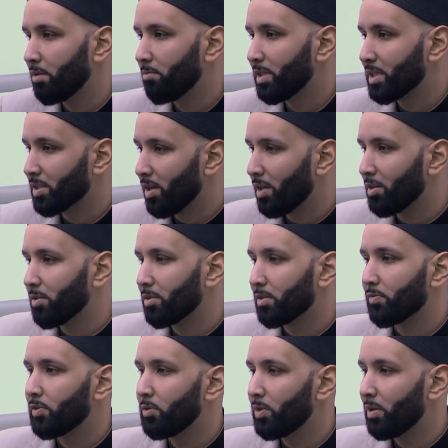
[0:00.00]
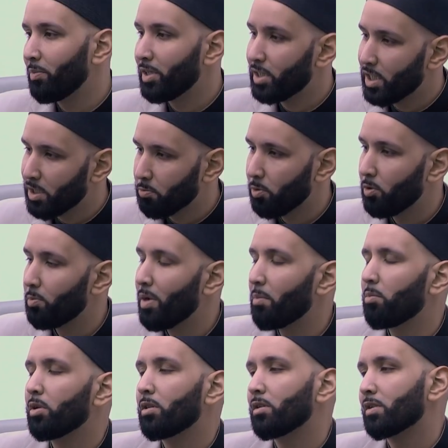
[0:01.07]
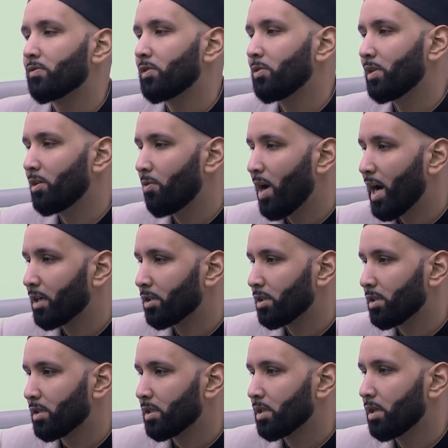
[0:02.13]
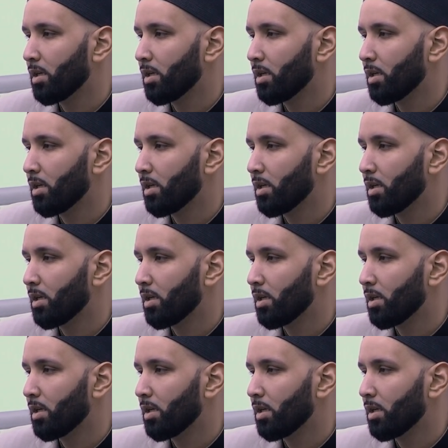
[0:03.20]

we saw those few images, we remembered those few interactions,